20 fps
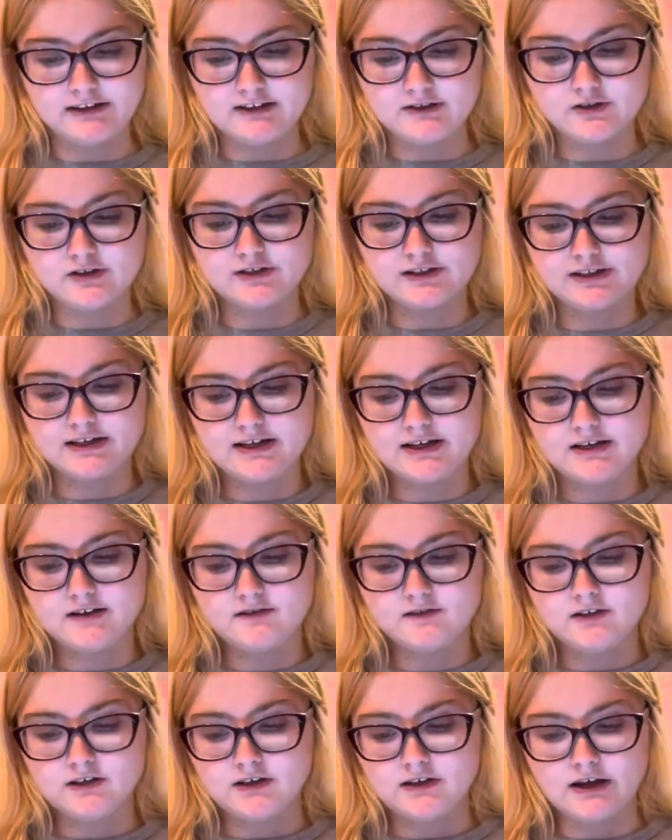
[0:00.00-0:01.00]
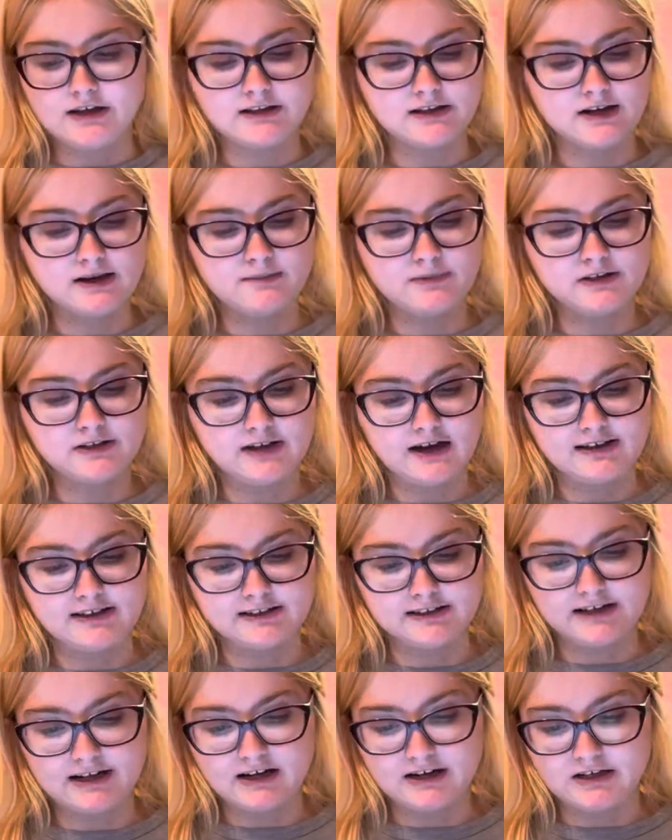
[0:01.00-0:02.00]
there's this kid, his name is
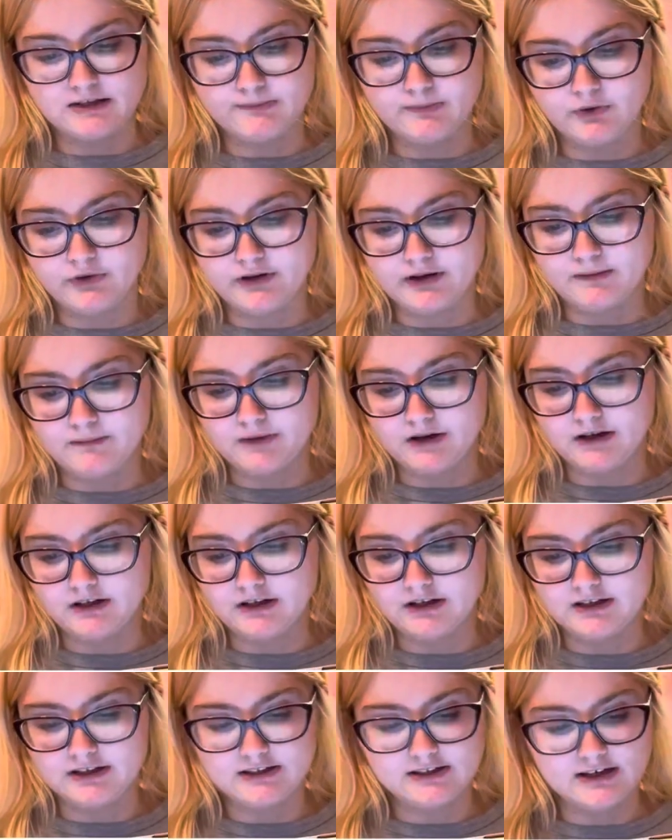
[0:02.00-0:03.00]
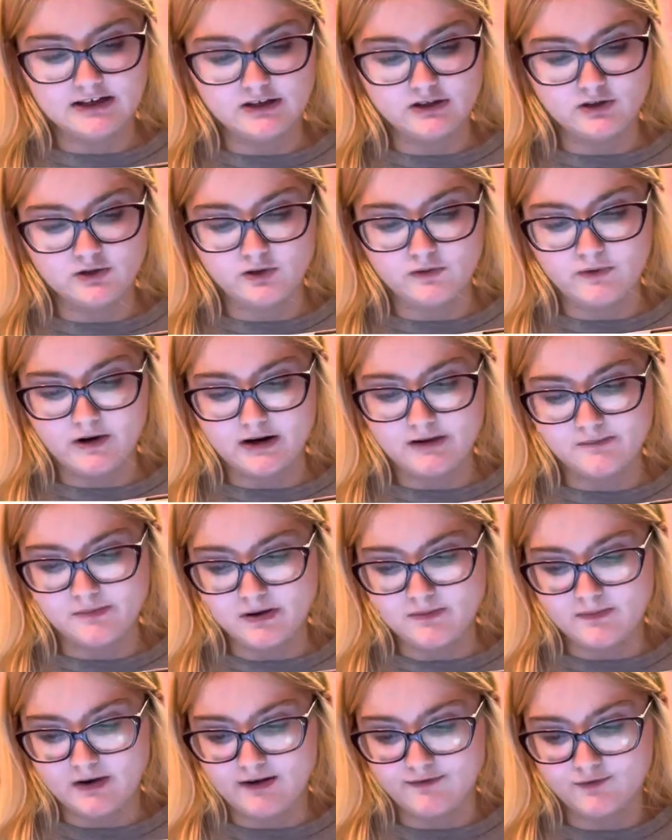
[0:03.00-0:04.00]
Isaiah, he's bullying me, and he said you don't want to
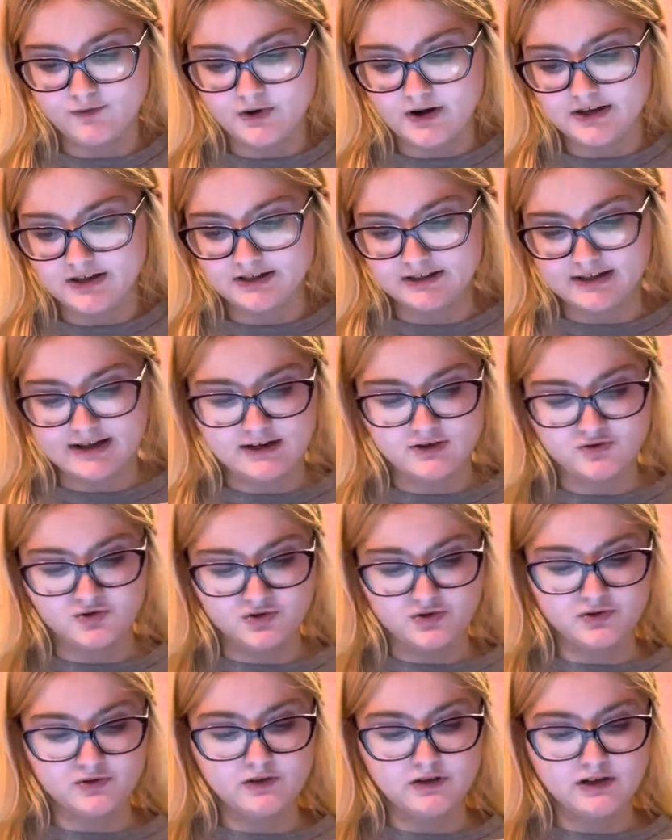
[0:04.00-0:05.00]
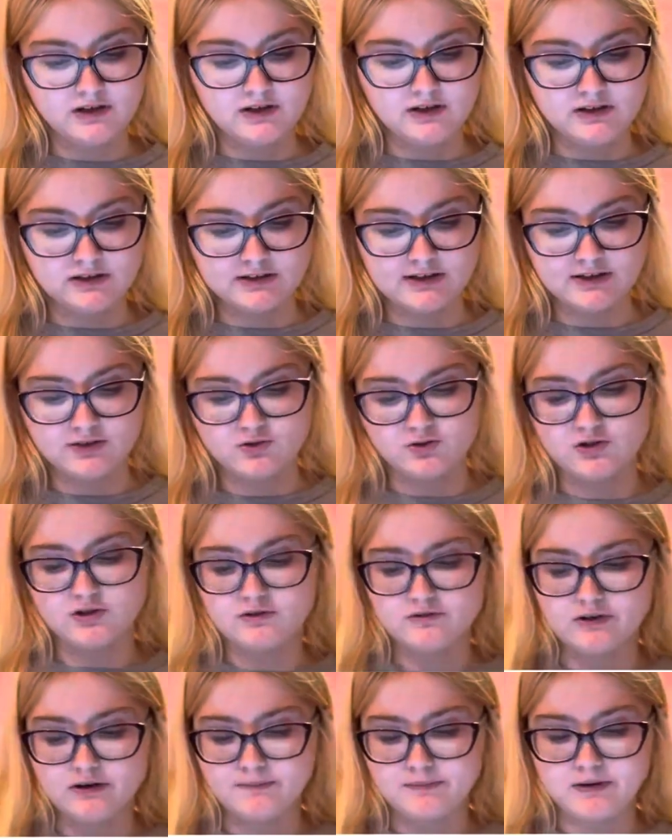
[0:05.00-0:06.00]
be my friend. Is that true? Is that true, you
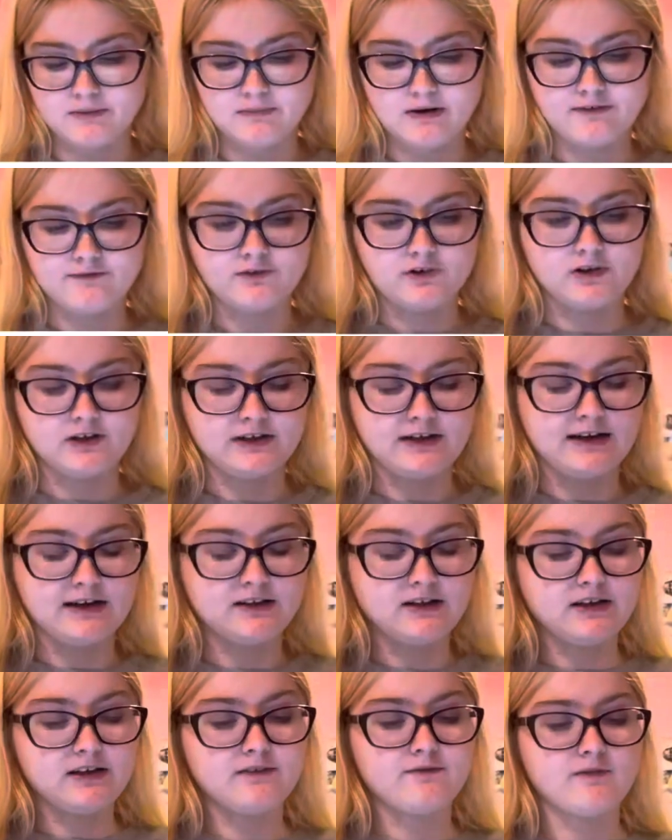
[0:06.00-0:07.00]
don't want to be my friend, Kelly?